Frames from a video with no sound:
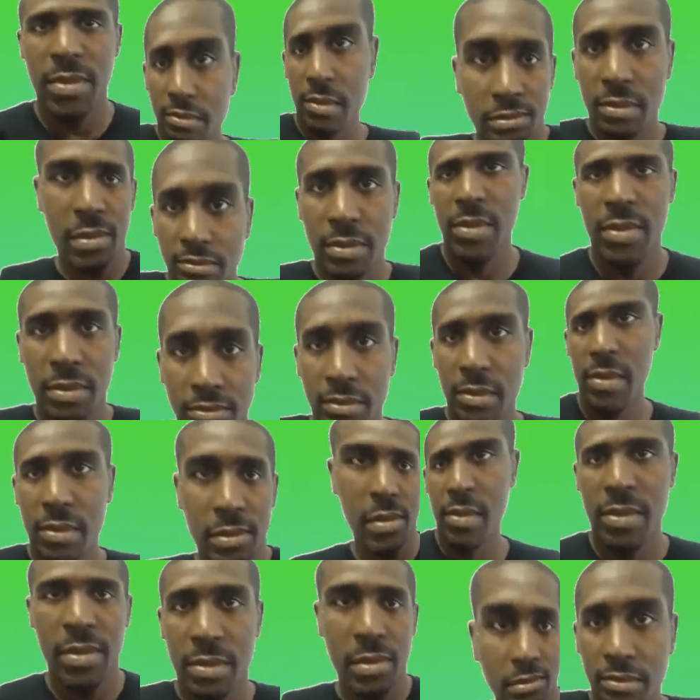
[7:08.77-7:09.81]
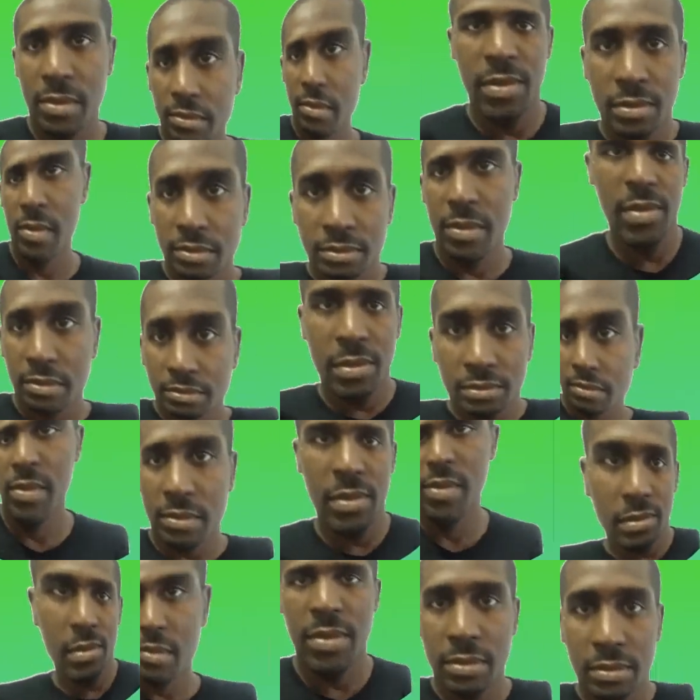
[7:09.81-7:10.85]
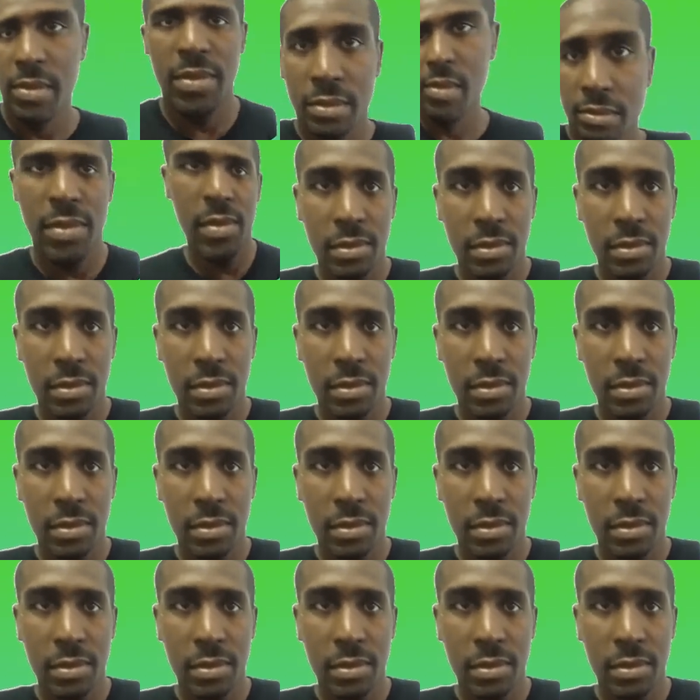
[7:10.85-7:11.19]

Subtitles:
And I respect God.